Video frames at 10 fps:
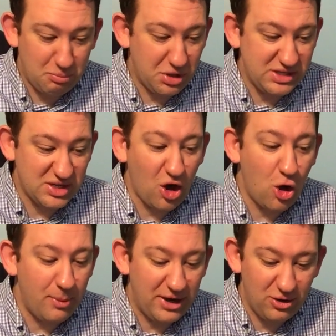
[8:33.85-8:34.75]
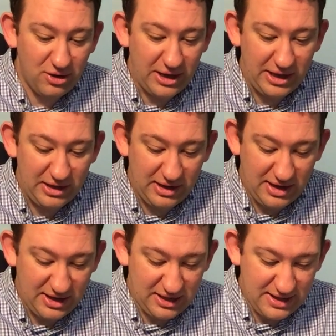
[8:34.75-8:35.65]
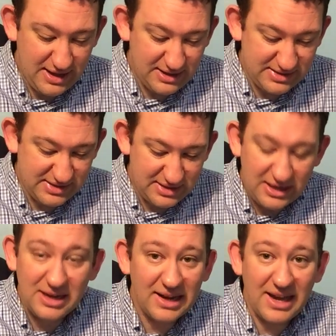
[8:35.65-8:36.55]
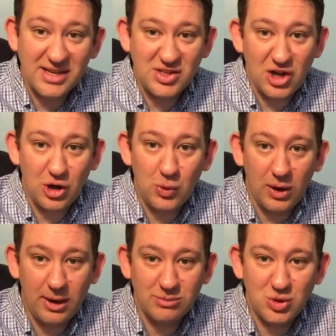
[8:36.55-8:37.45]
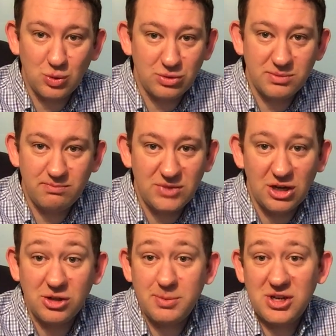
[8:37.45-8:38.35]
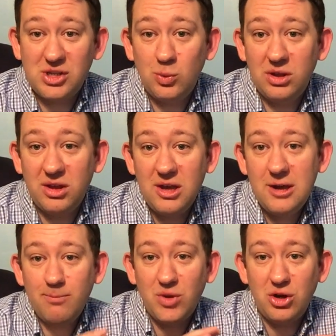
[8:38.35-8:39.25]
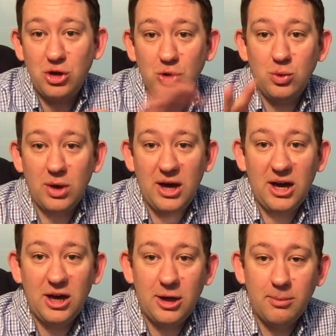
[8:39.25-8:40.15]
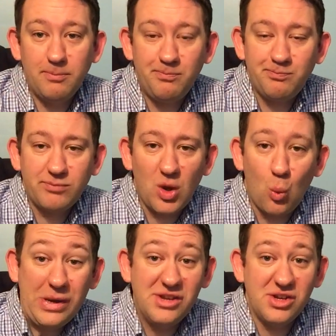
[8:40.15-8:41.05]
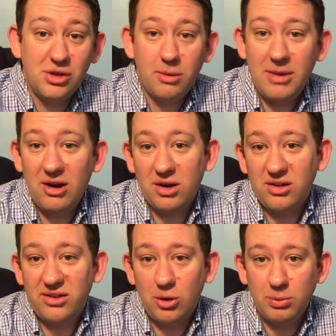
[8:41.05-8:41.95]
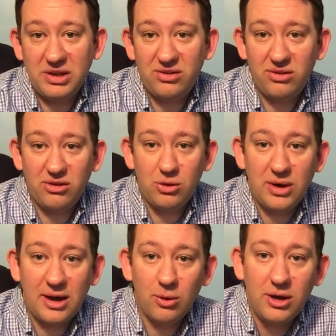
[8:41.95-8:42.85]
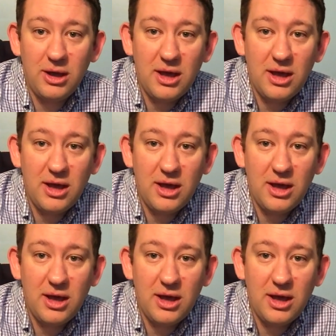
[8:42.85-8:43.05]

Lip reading: please comment and let us know. I'm sure, you know, especially with the new Winter Americans that'll be soon out